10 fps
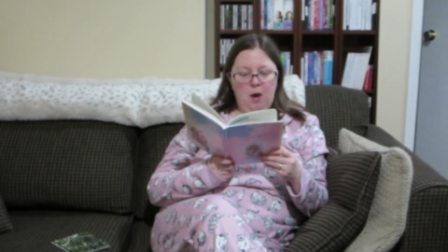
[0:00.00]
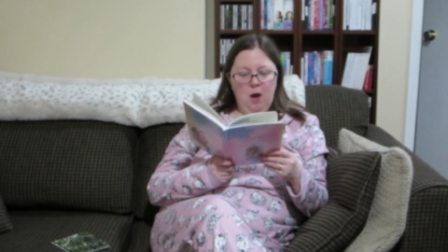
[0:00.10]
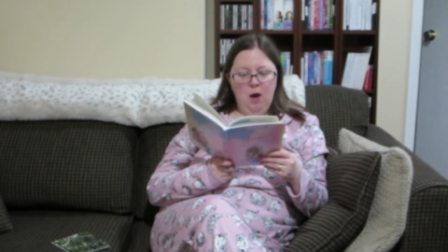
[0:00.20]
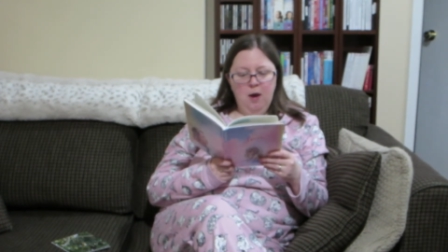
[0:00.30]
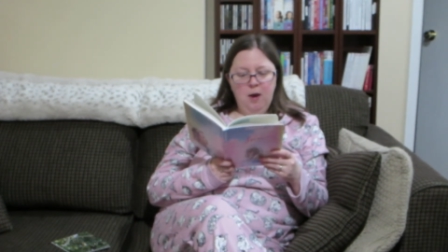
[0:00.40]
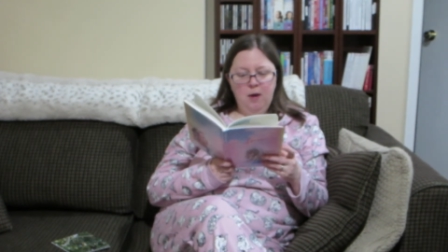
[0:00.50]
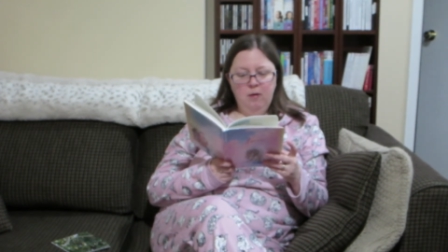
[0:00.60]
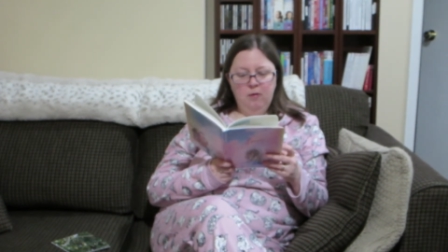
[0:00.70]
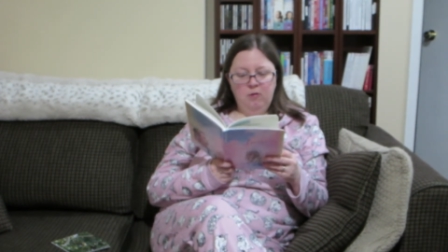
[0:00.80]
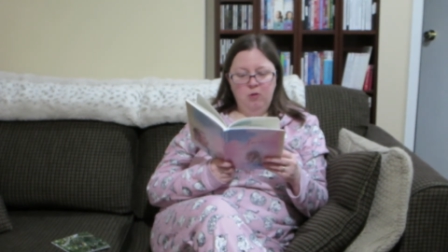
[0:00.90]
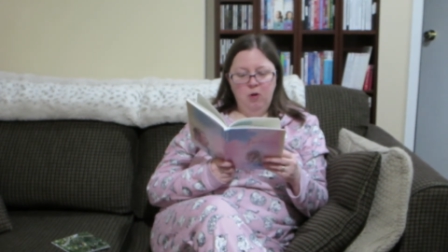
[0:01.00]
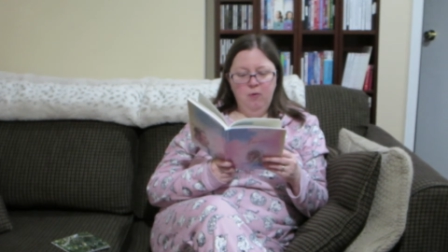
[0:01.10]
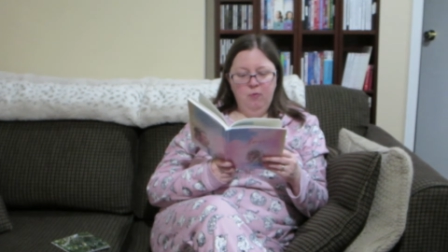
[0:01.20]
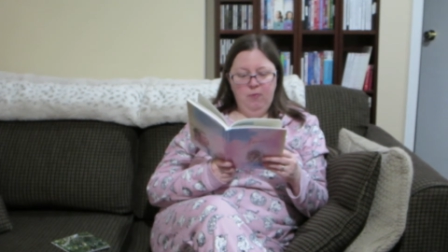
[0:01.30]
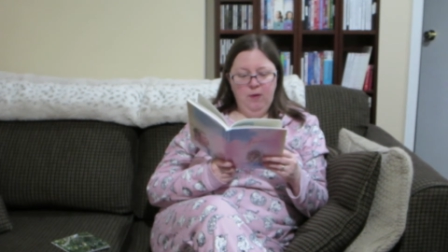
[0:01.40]
I
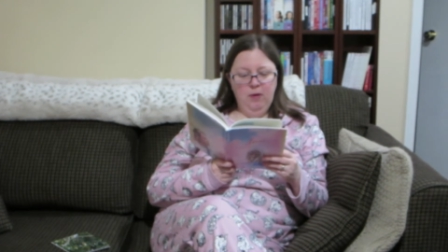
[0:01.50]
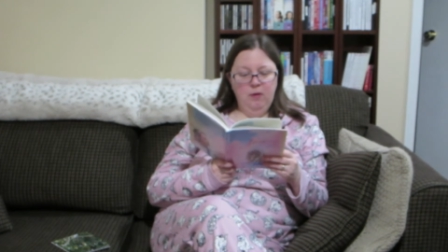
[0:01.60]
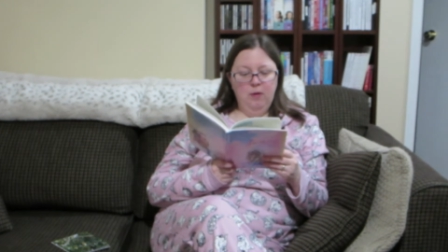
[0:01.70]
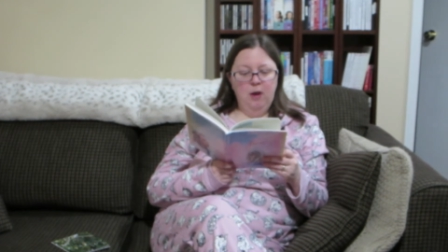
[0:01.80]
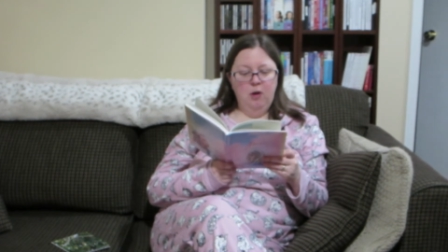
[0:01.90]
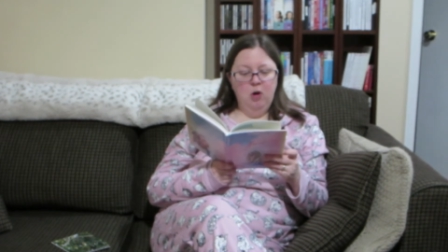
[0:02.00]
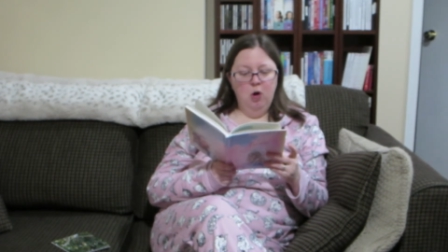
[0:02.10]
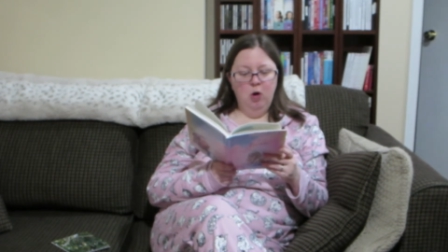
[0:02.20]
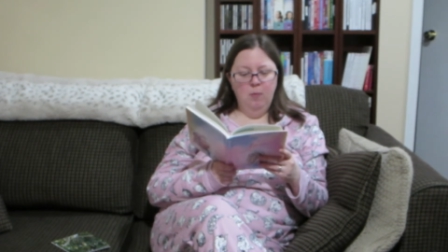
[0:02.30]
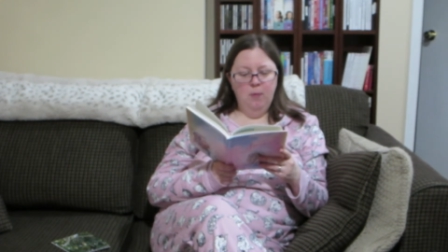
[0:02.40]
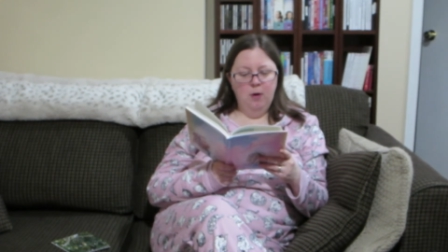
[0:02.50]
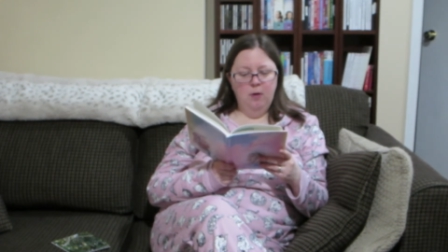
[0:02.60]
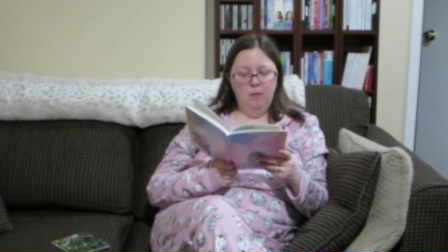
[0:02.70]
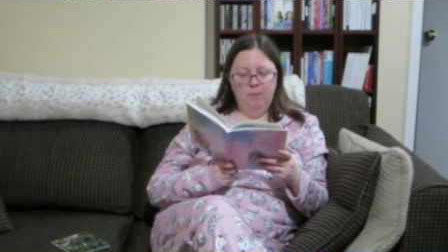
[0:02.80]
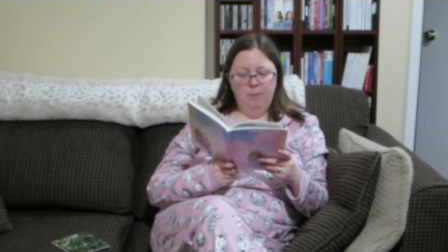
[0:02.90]
start feeling like
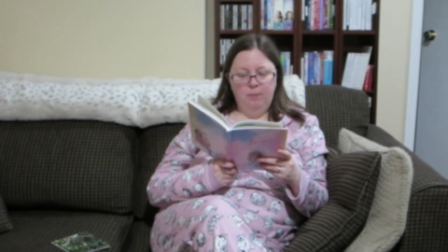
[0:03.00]
karma